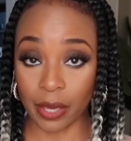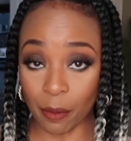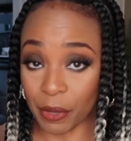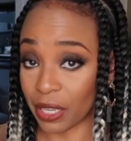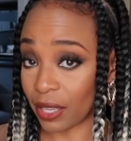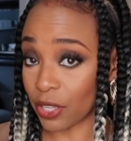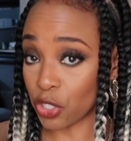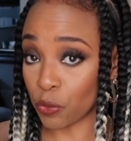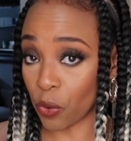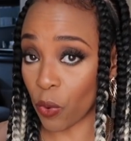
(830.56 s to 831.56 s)
Yep, and in case
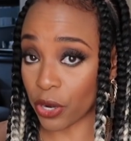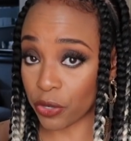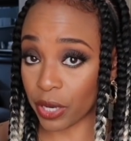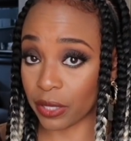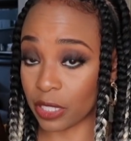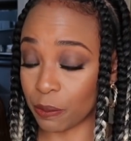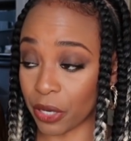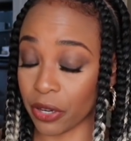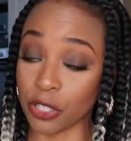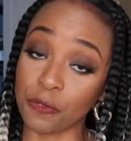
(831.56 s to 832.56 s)
you were wondering, this beer
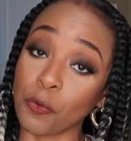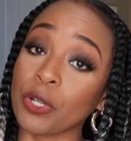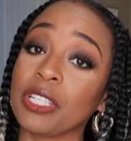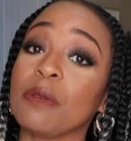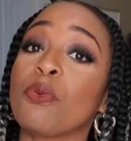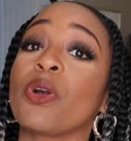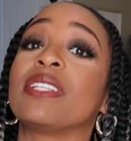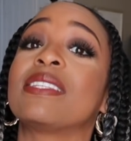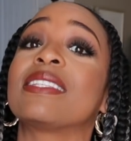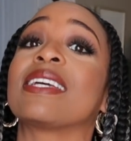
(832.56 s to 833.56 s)
is 14.6
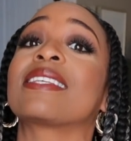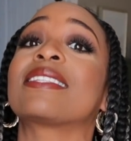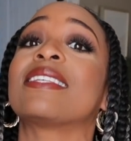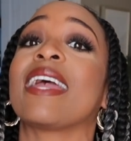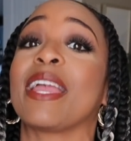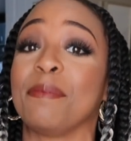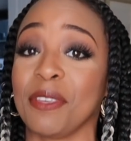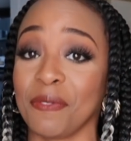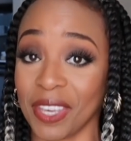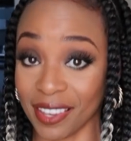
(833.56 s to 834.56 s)

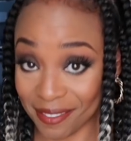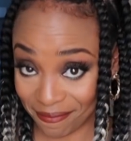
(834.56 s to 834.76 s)
ABV.